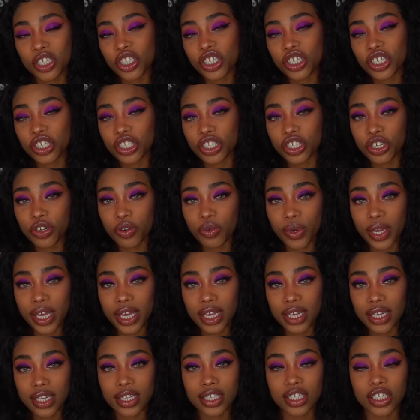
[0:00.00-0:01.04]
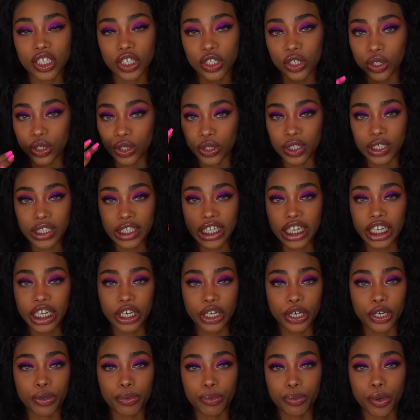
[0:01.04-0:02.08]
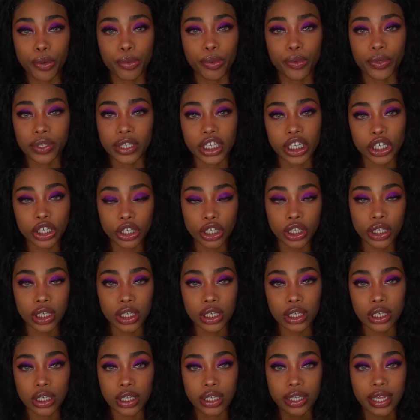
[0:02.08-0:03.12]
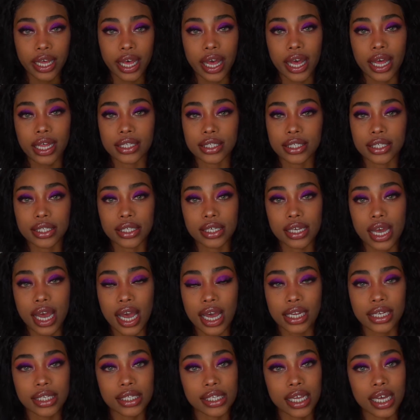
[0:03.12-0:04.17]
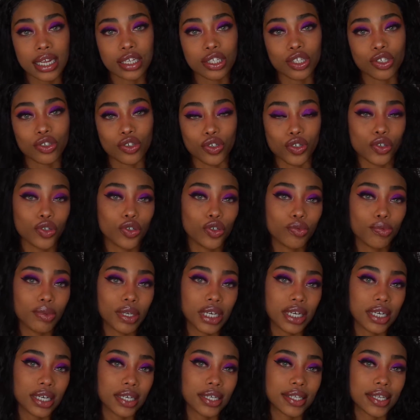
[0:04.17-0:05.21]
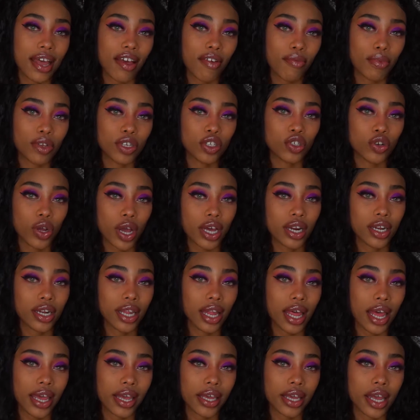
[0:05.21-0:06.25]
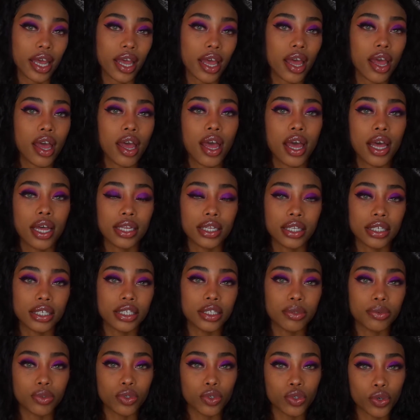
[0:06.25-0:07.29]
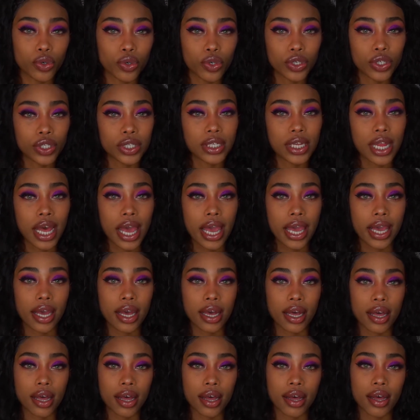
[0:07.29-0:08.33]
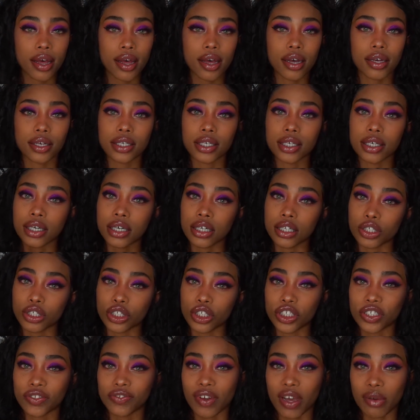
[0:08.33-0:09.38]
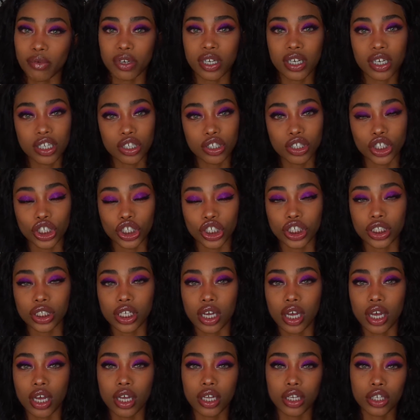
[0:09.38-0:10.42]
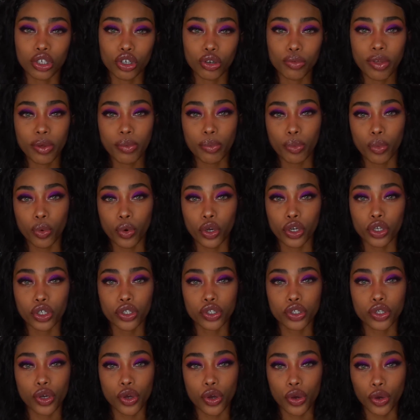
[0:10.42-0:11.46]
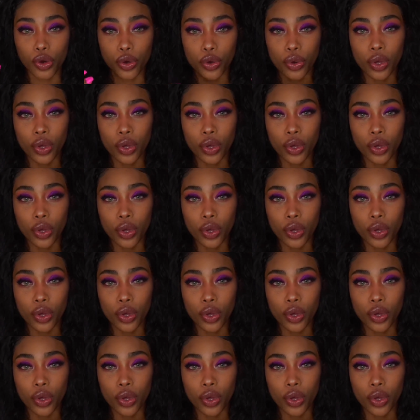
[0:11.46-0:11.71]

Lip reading: is just a quick little purple glitter look that I decided to do because I've been trying to like lean towards like colors, vibrant colors a little bit more. So